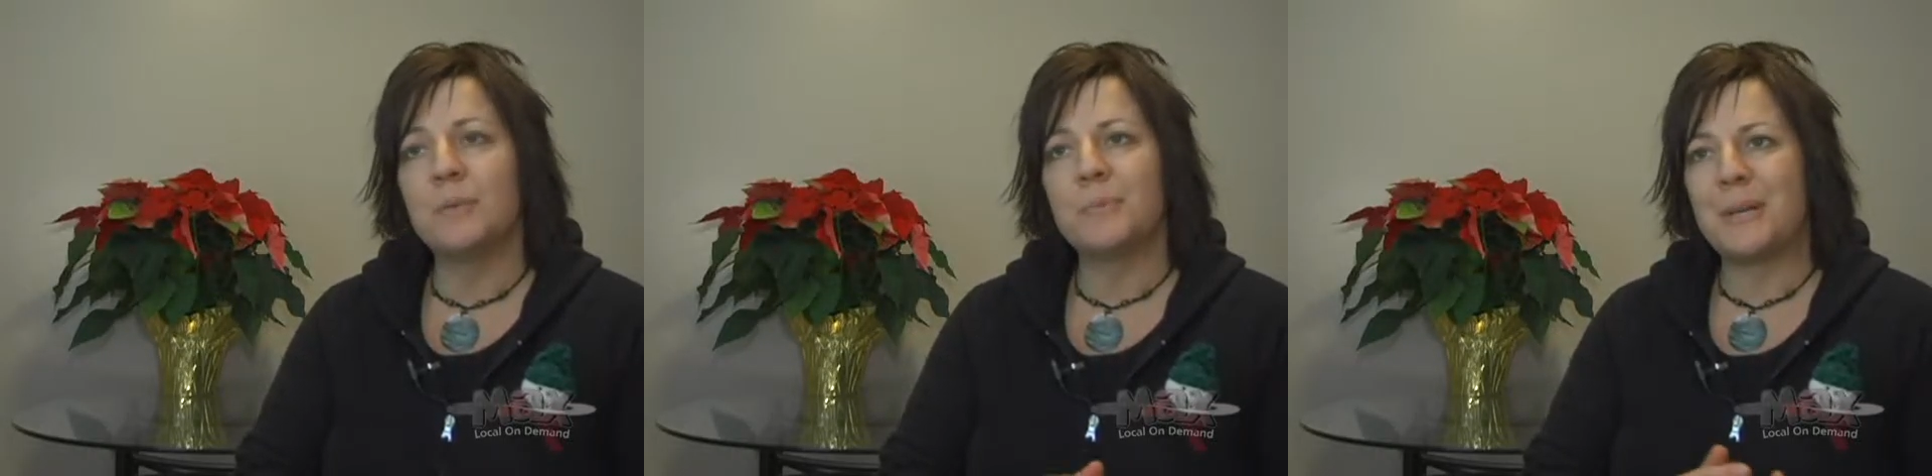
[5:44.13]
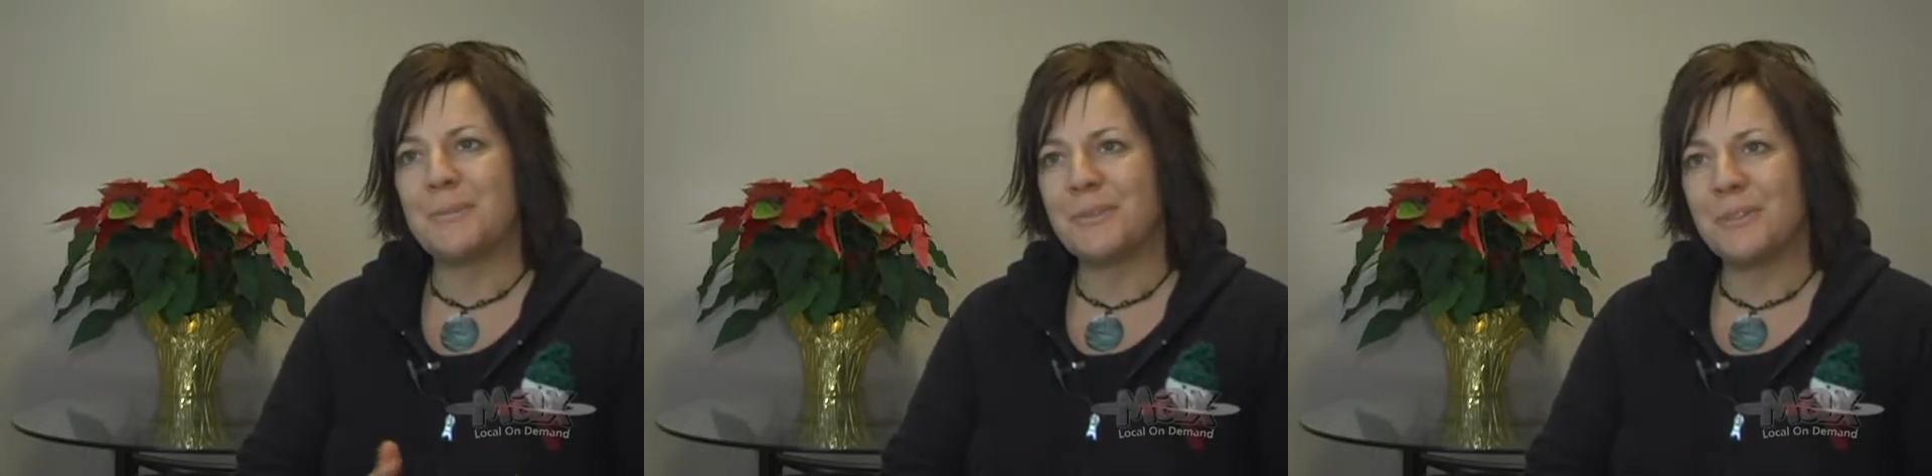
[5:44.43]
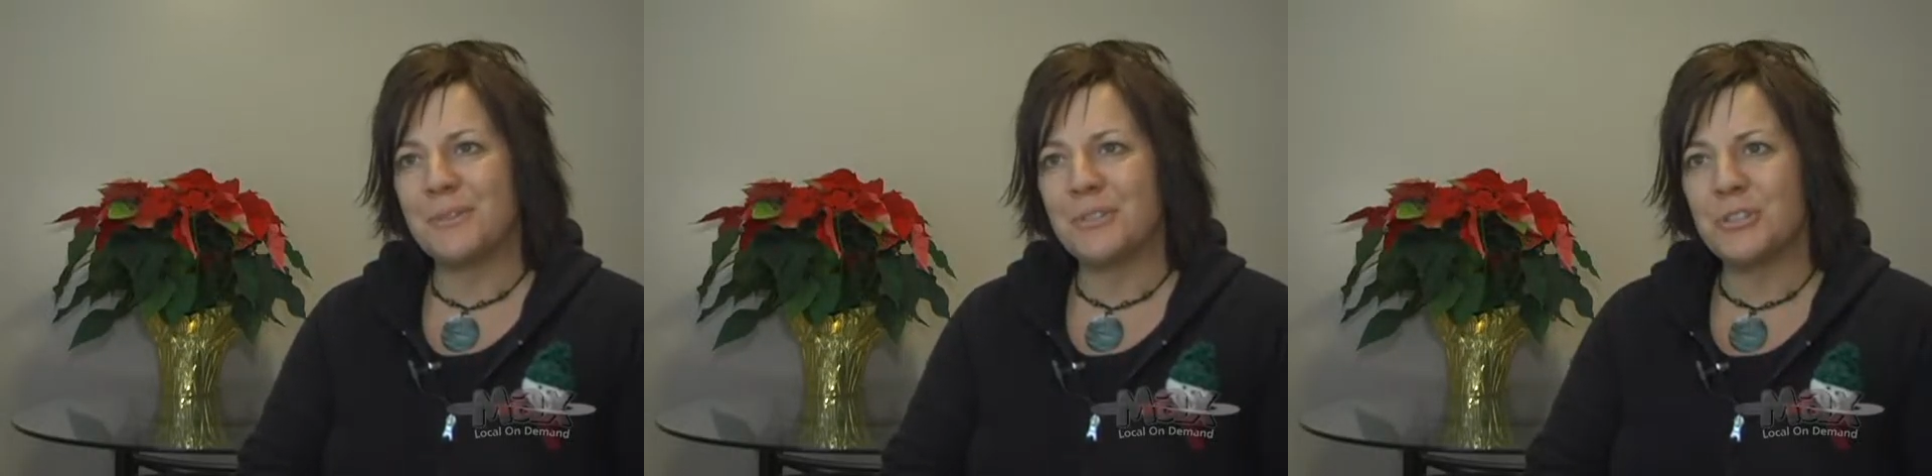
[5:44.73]
play with
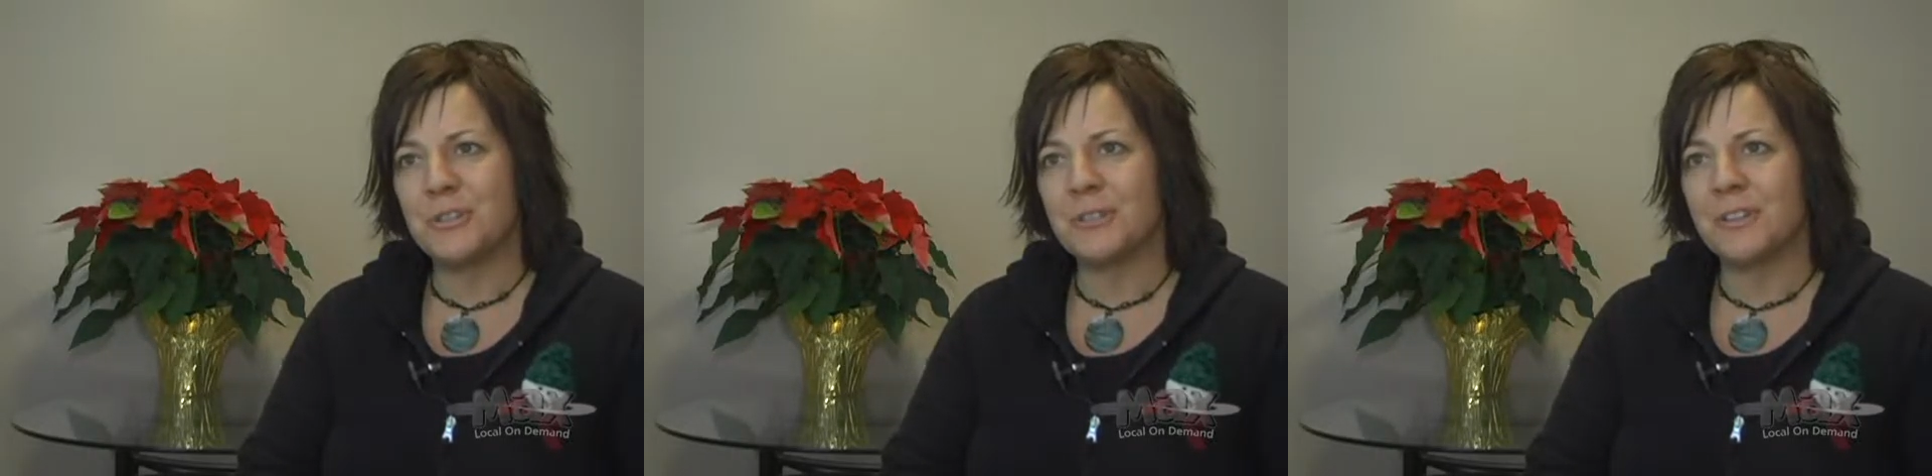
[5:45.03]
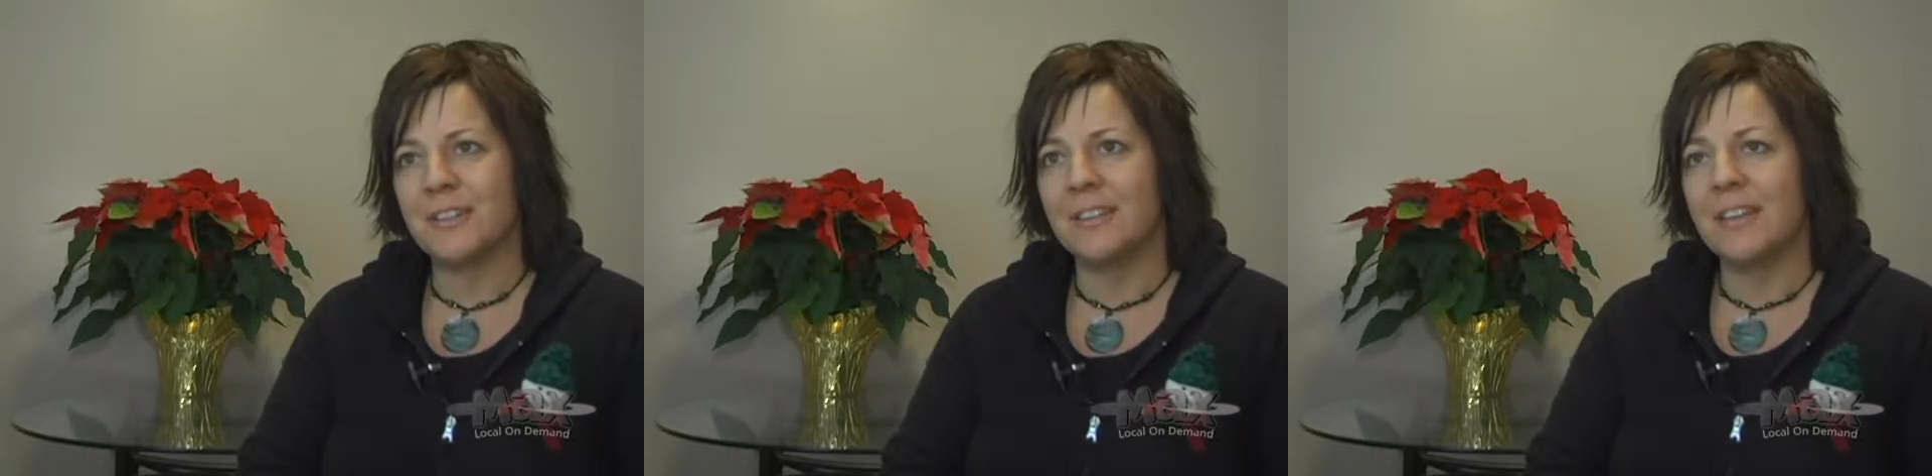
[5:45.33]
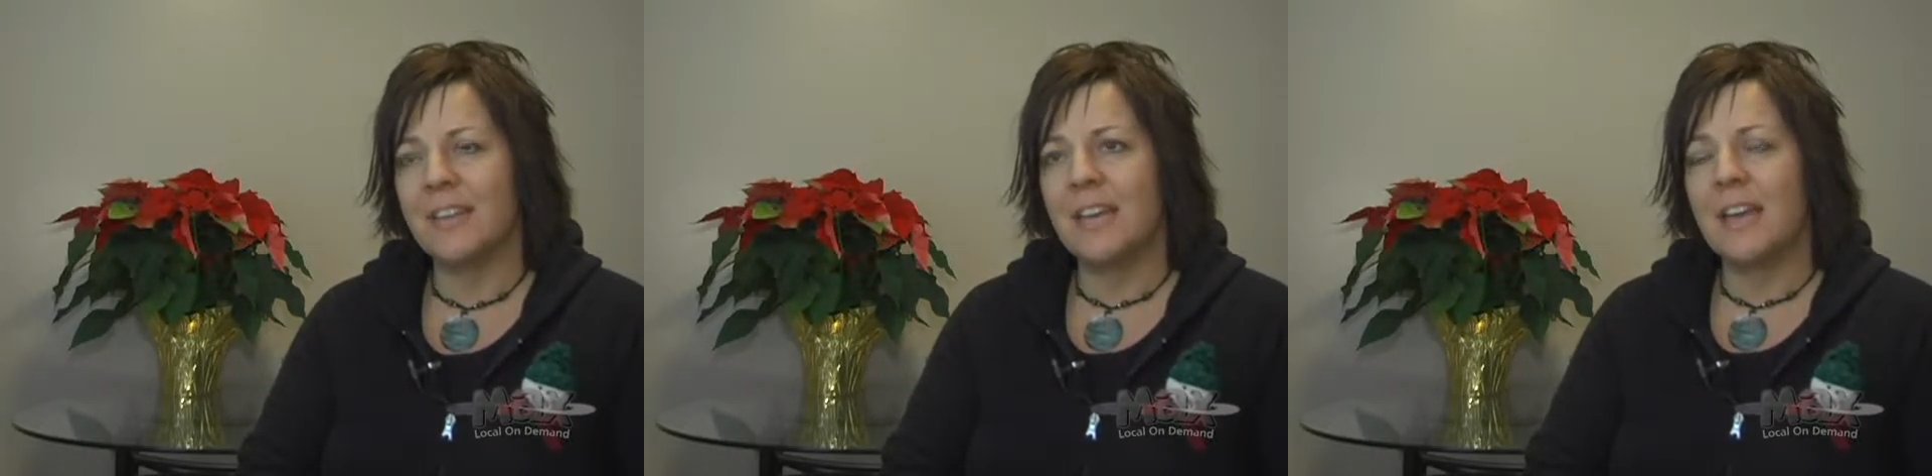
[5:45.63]
other children,
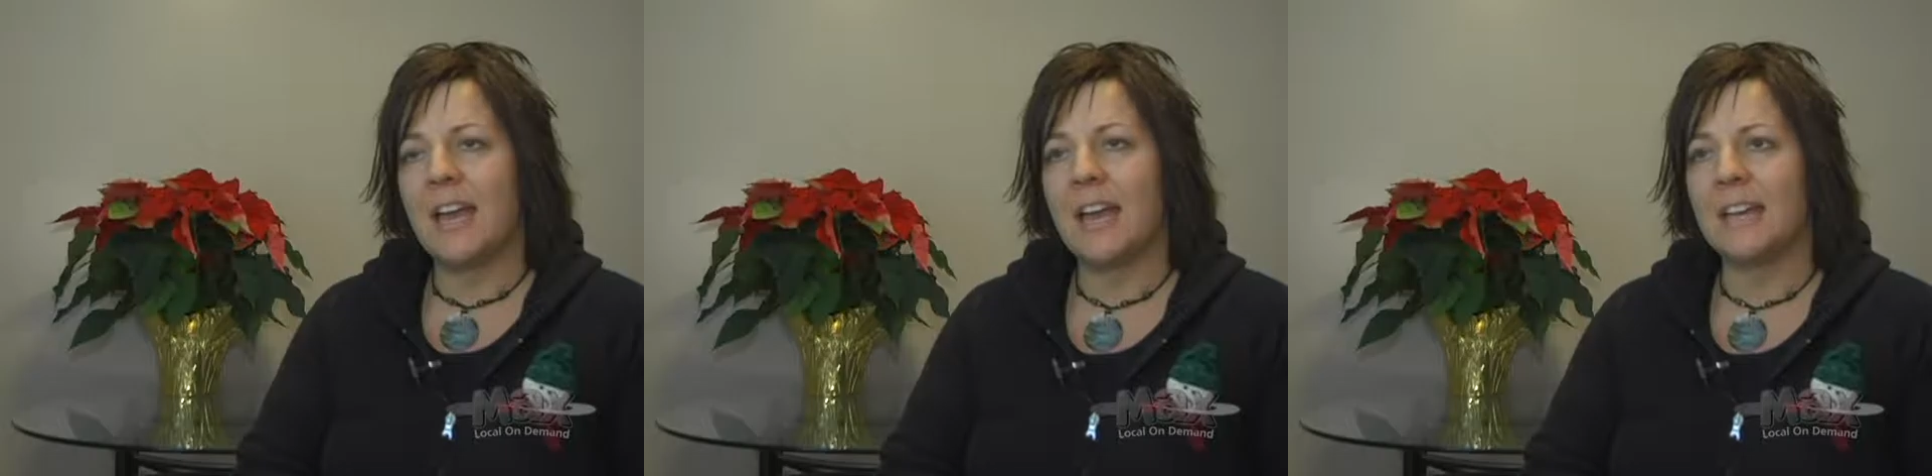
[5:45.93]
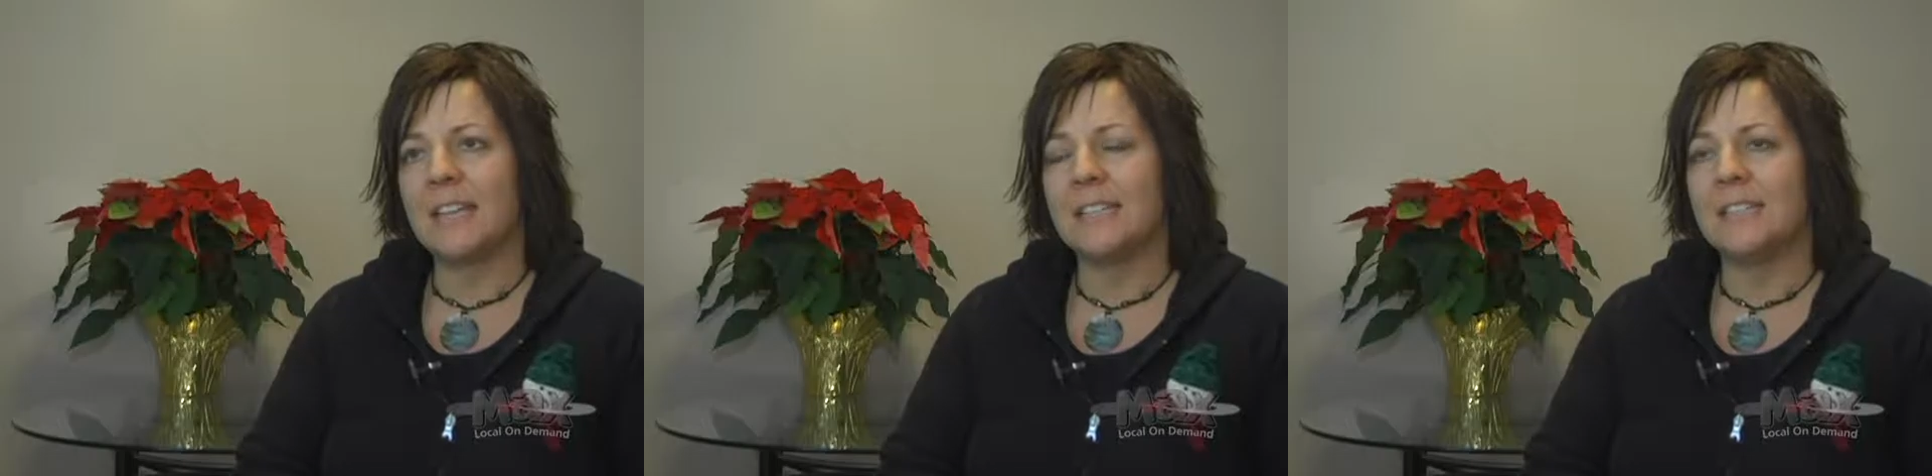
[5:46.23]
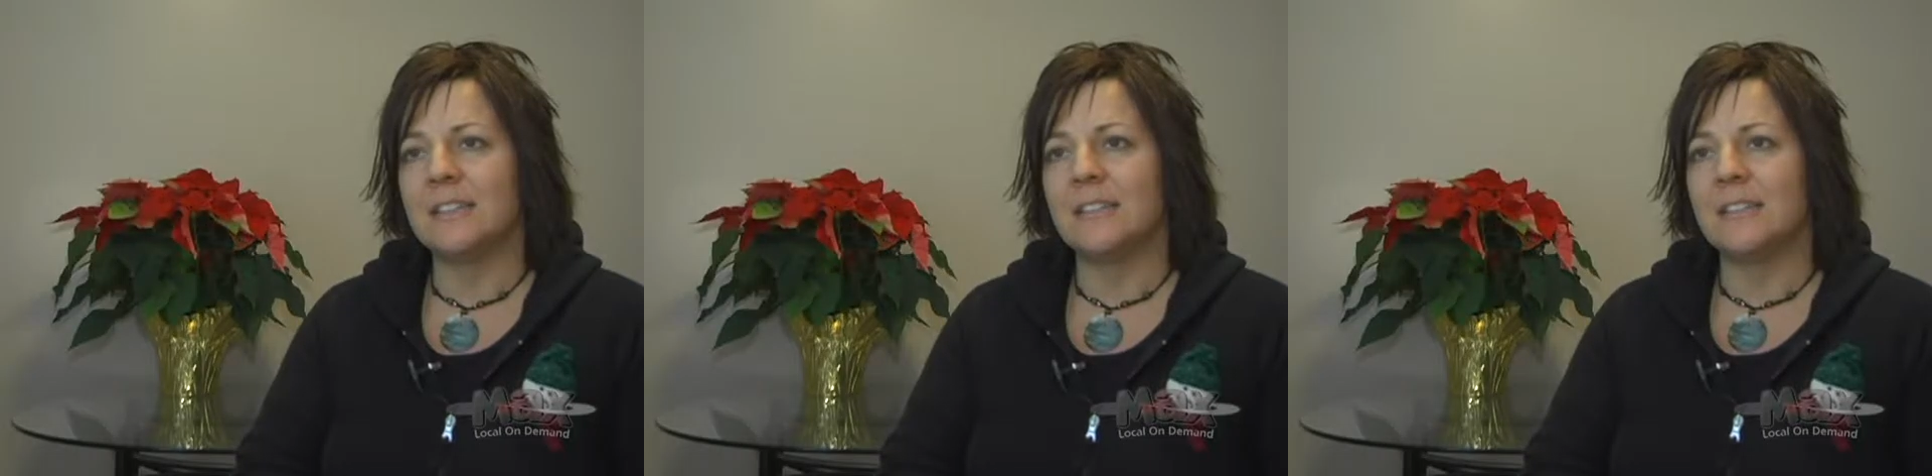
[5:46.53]
and